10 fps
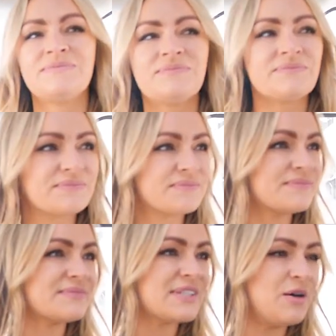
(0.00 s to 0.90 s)
Yeah, that'd be
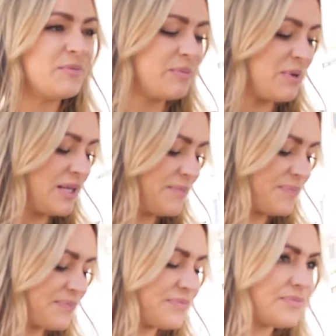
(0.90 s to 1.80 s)
fine, yeah. Oh, yeah,
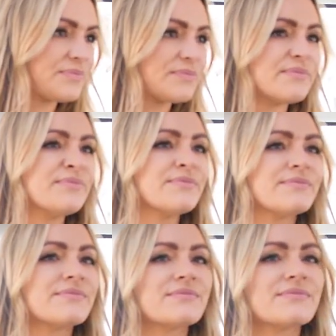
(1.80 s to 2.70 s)
look, I've got a white cap.